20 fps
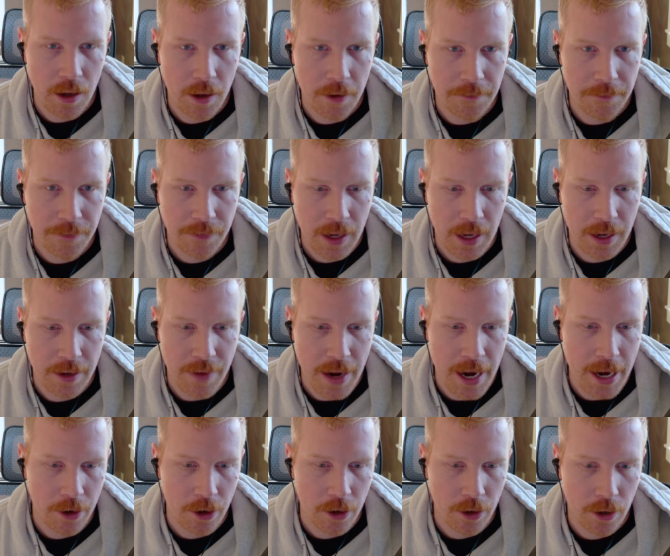kind of
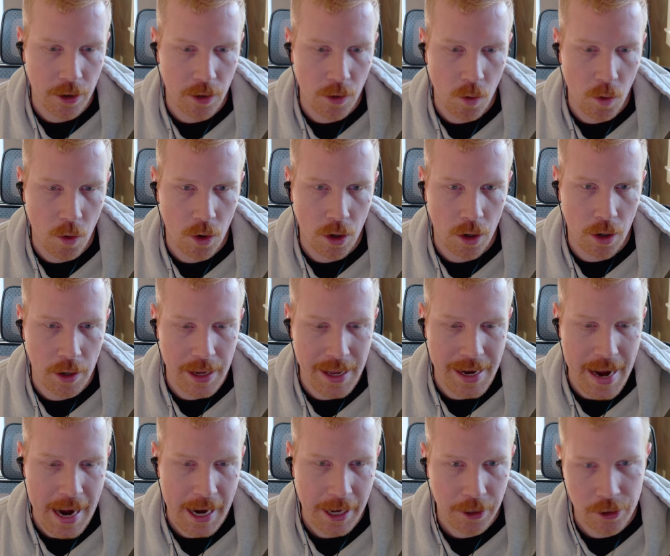error or
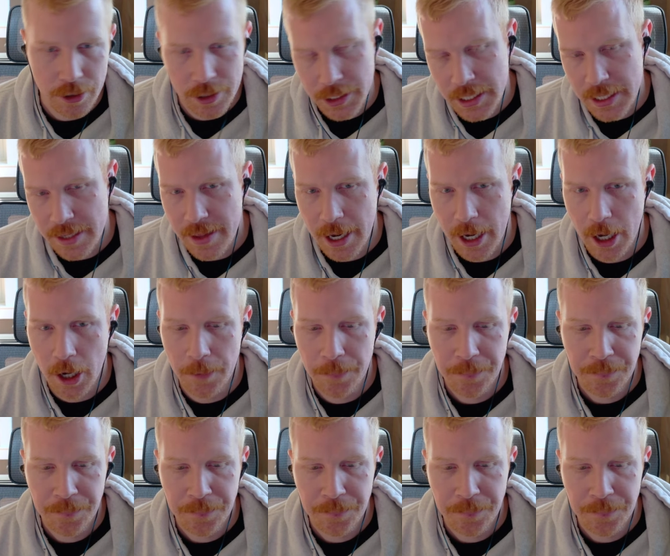inaccuracy there.